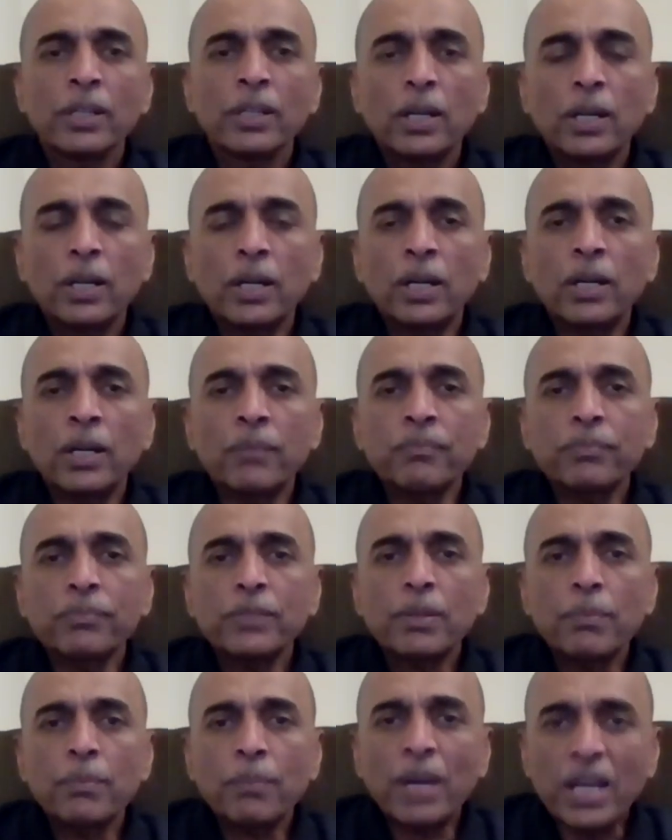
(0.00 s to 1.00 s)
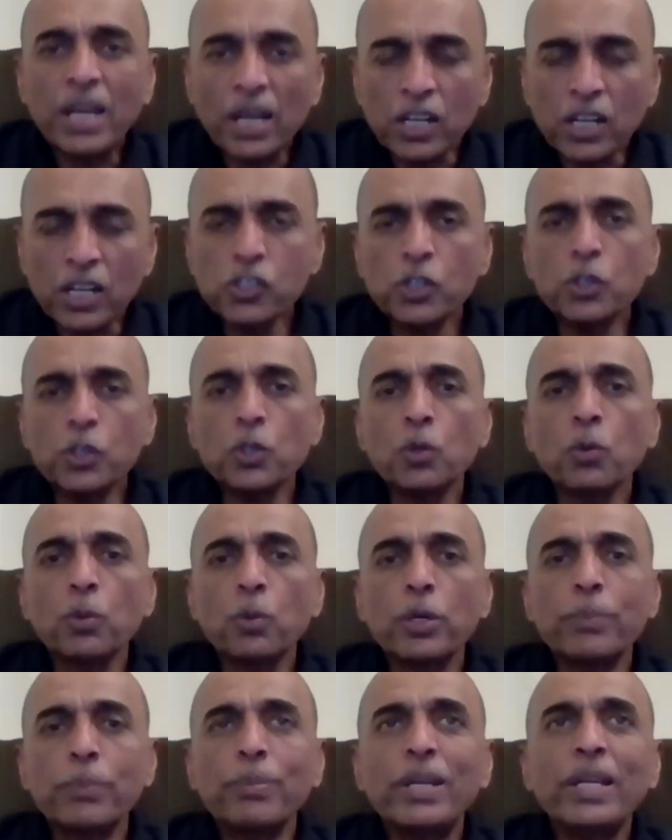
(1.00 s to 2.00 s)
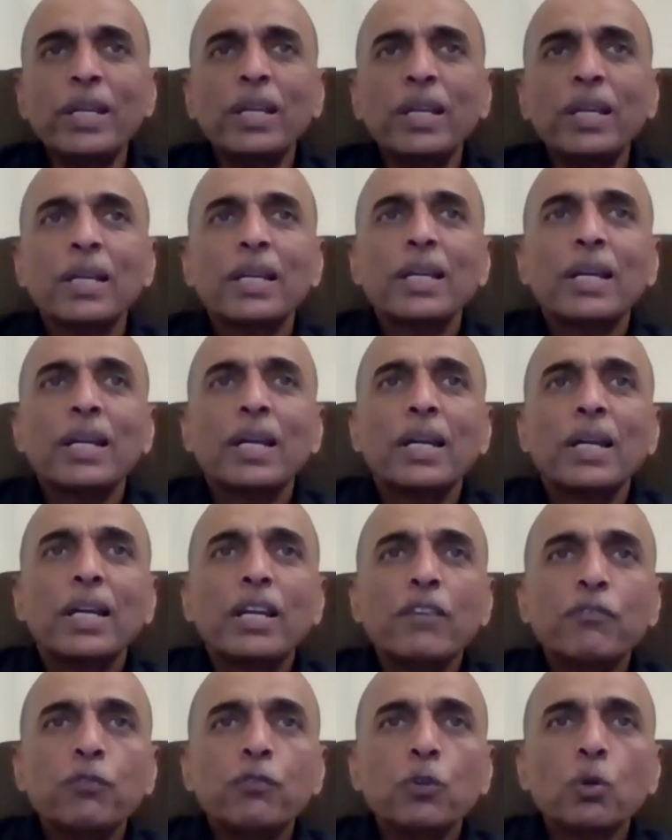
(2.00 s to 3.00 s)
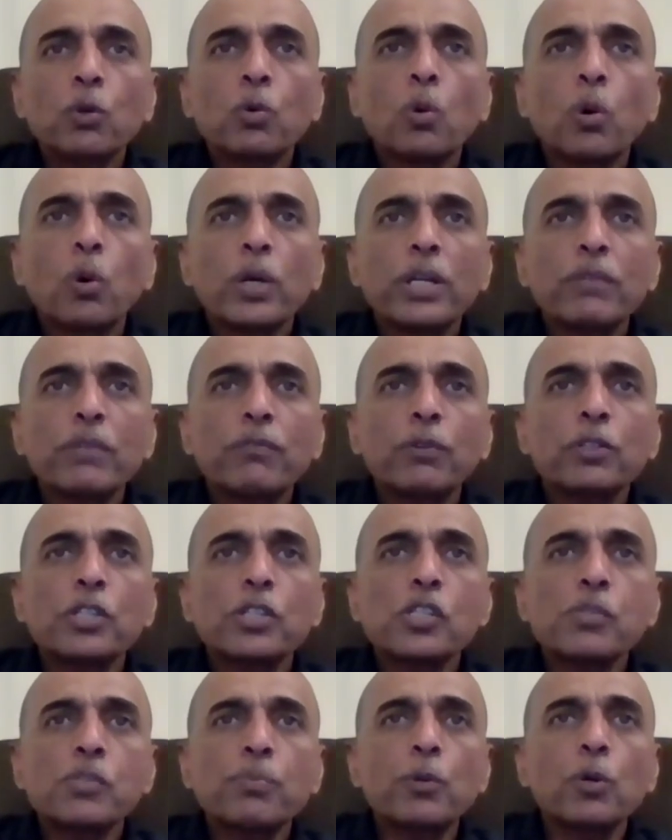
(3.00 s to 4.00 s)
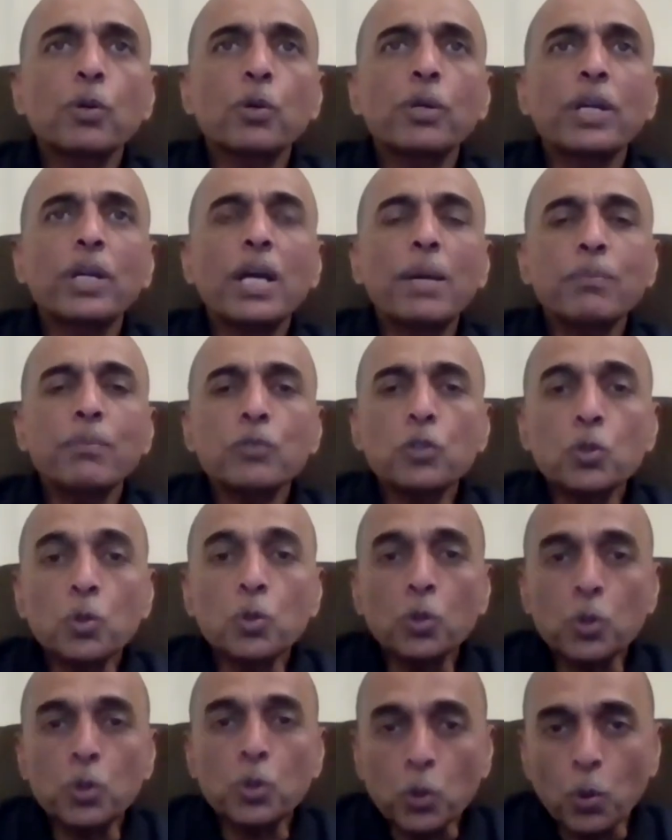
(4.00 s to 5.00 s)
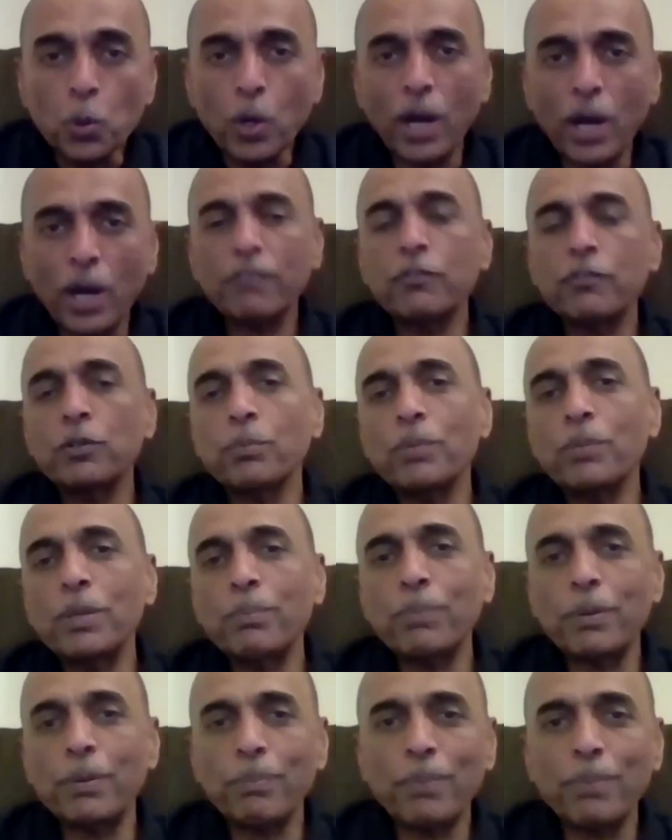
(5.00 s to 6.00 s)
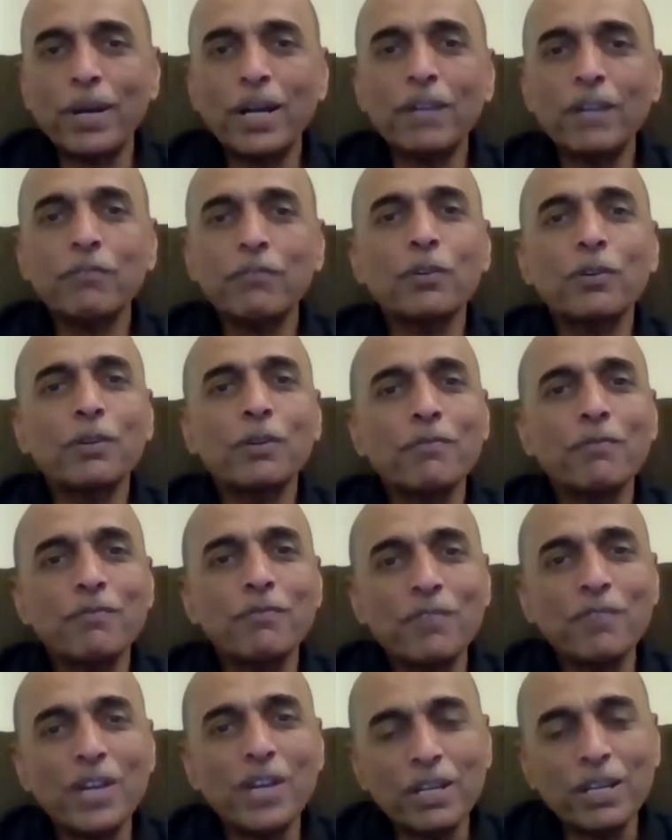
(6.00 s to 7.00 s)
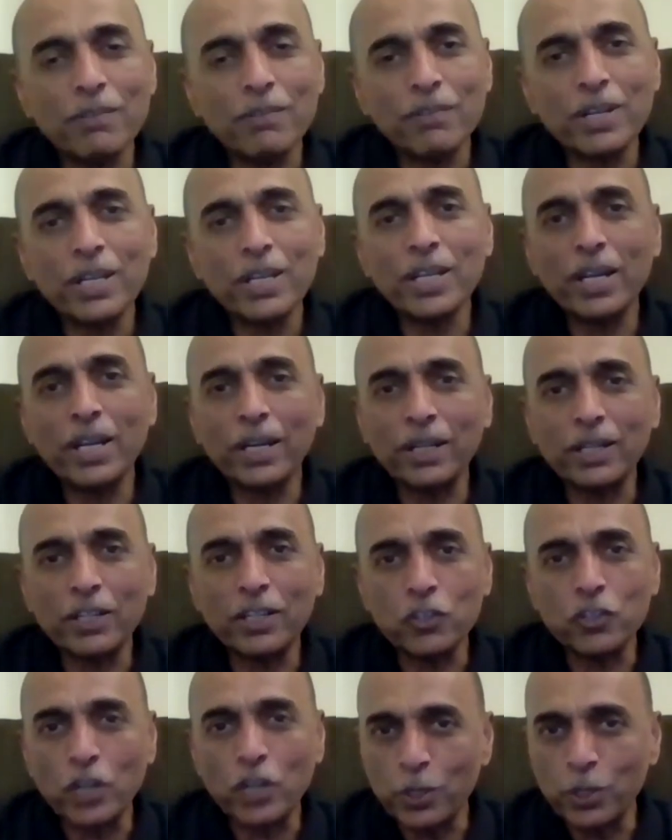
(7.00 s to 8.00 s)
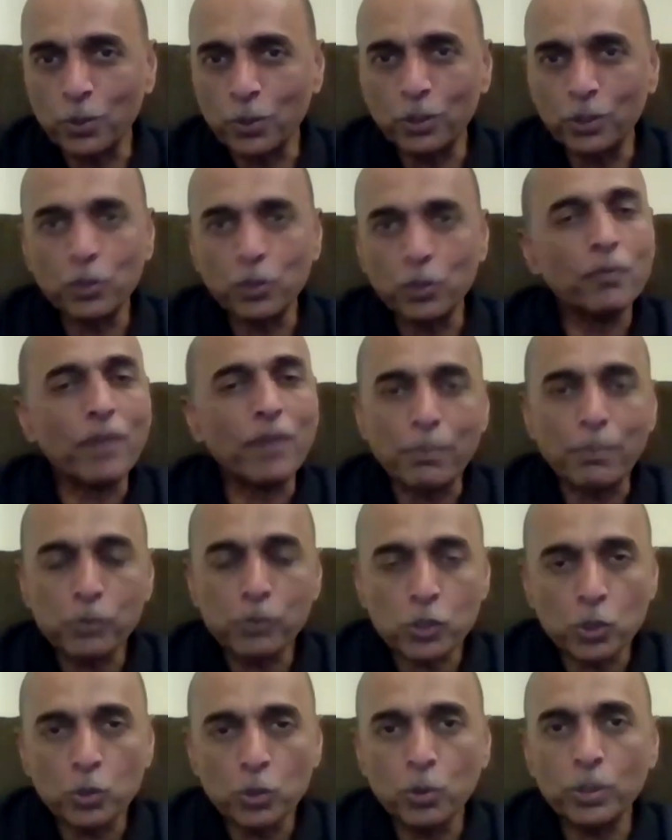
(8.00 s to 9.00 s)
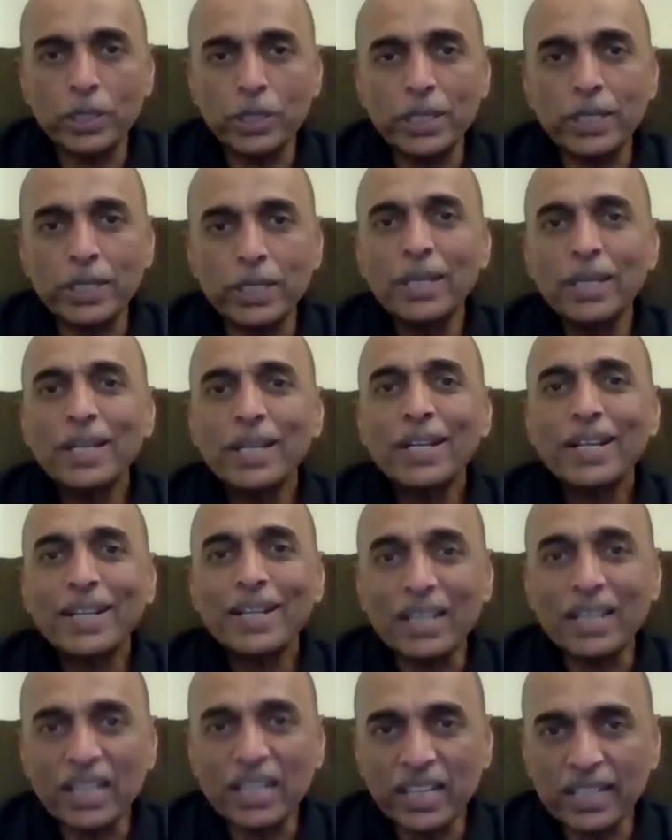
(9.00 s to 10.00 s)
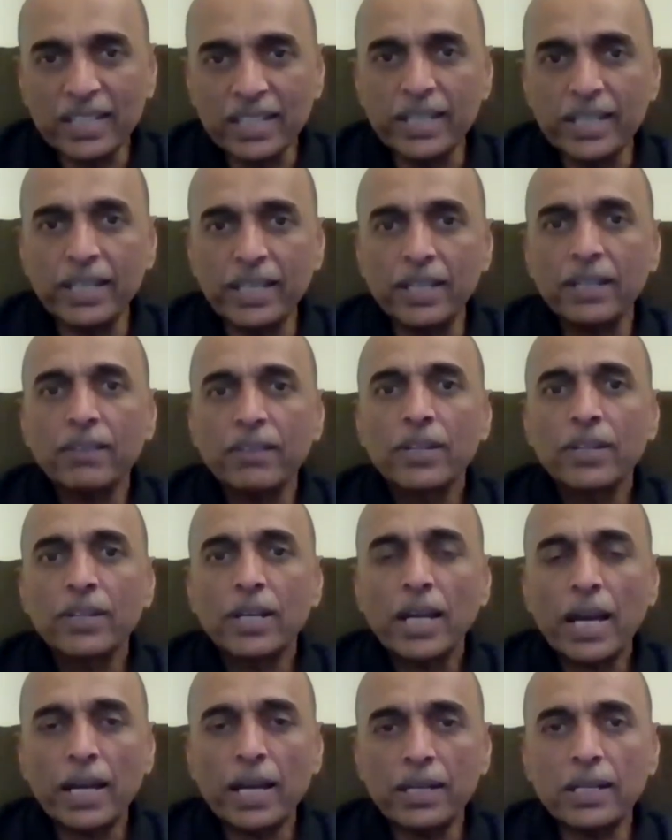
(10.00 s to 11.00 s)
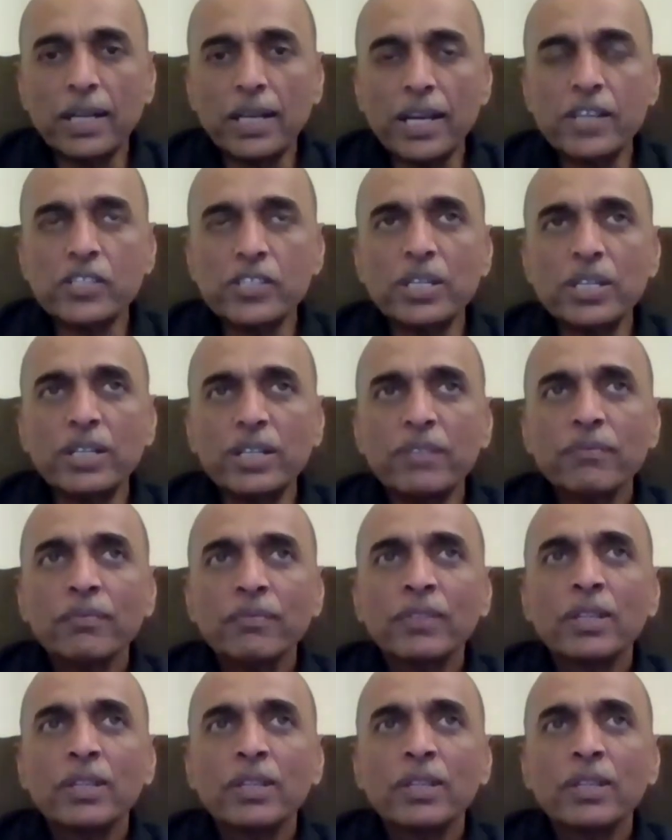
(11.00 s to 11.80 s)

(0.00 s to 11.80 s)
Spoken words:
My answer to you would be, if you go in for this program, you do have to be prepared for a very, very hectic schedule. You've absolutely correctly analyzed it.